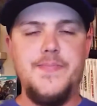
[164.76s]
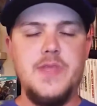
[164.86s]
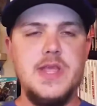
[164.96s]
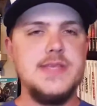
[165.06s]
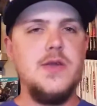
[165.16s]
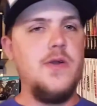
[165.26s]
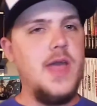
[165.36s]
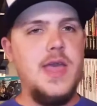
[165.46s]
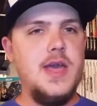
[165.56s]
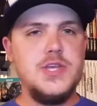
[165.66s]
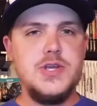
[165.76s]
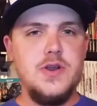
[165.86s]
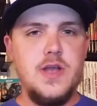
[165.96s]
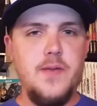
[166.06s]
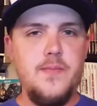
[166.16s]
He's like, okay, yeah,
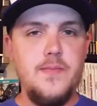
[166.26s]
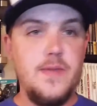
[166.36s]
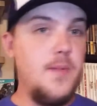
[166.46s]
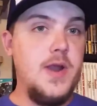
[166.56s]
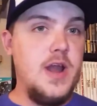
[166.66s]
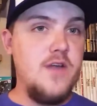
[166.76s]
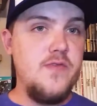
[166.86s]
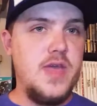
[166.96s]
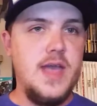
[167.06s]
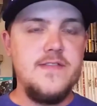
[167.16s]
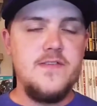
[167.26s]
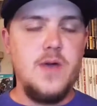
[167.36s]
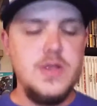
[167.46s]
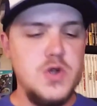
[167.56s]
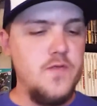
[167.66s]
sure, come right now if you can. So
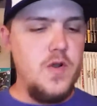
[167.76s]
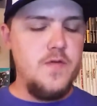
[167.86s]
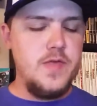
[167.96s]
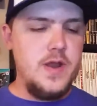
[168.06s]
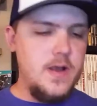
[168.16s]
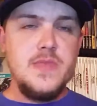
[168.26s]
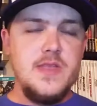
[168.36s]
I drove right over there.